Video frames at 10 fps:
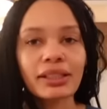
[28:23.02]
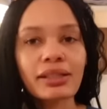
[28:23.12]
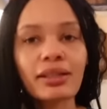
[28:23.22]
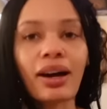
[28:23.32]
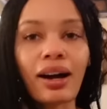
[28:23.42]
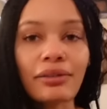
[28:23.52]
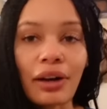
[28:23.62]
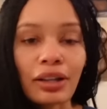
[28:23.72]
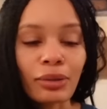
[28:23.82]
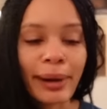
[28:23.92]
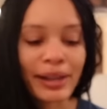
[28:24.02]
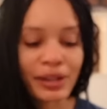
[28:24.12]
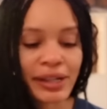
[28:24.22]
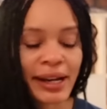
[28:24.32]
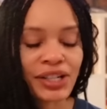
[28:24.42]
did not follow my
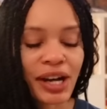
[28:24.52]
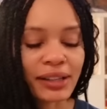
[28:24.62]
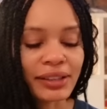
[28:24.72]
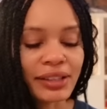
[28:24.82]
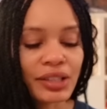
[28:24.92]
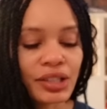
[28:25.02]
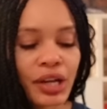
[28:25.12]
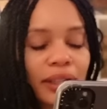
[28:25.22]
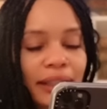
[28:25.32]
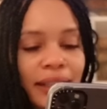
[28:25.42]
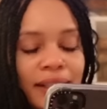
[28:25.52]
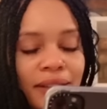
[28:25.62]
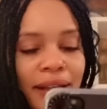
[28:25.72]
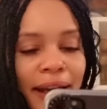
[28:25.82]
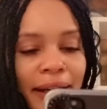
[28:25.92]
30 day challenge. Like, let's
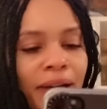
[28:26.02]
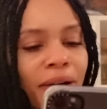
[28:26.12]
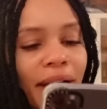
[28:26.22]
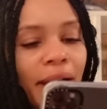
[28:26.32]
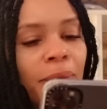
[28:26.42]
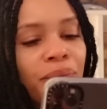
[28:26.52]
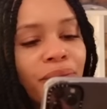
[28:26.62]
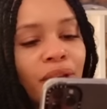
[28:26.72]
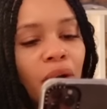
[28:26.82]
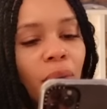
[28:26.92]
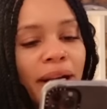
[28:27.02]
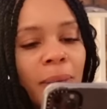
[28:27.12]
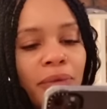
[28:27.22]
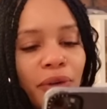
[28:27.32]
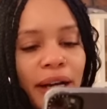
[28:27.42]
look at it. Okay, wake up
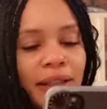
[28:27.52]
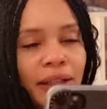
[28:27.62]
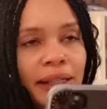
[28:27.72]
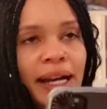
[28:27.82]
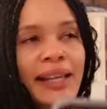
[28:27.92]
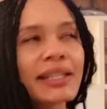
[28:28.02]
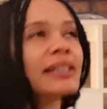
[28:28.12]
before 8.30. I think